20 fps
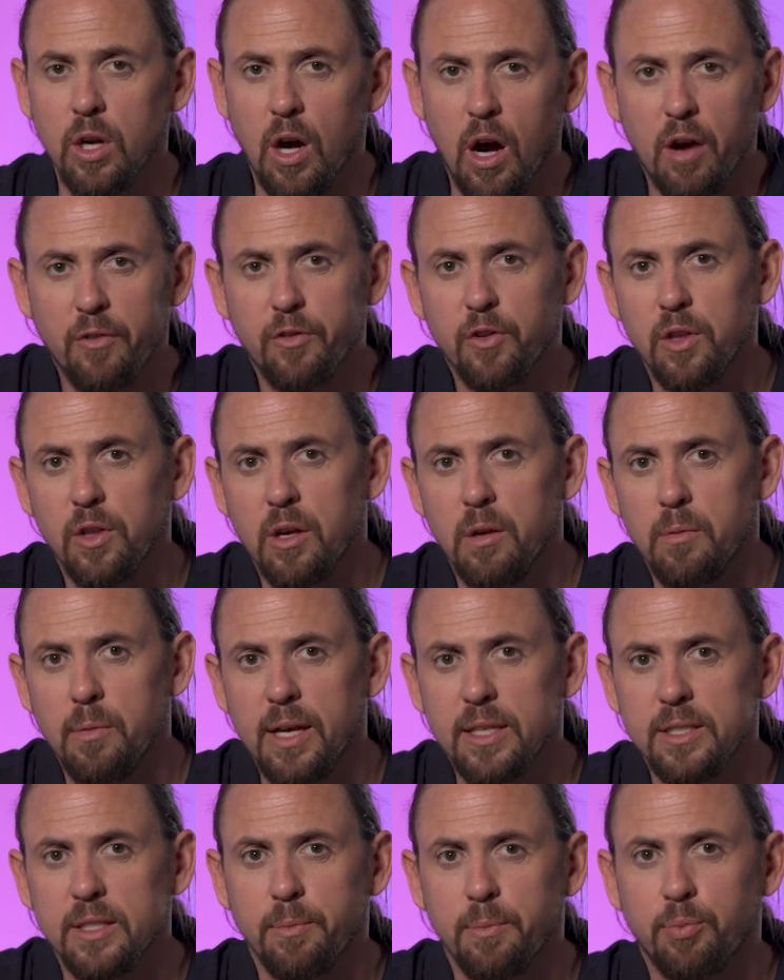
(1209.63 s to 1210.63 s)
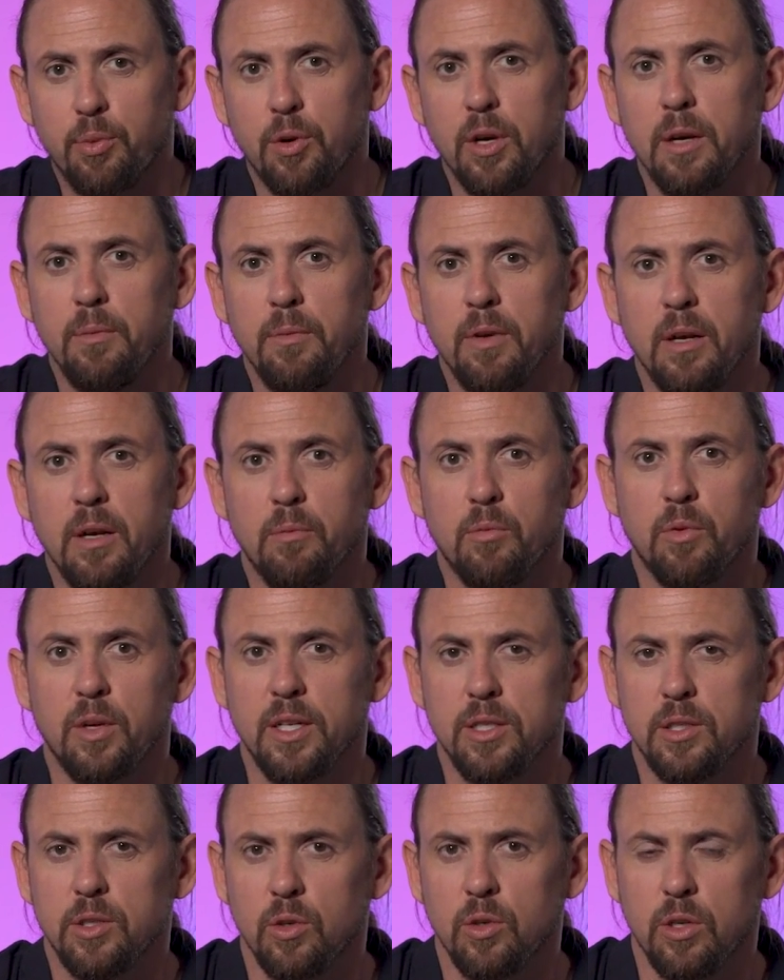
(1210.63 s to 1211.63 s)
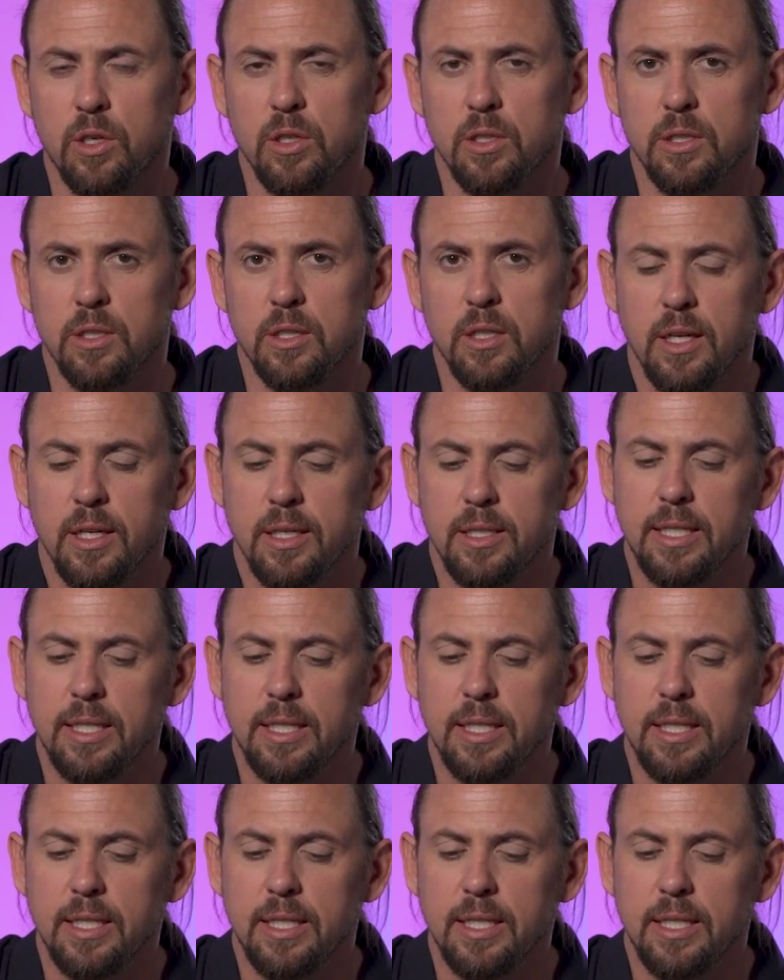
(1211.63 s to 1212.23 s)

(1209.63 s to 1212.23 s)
offer them as a premium resource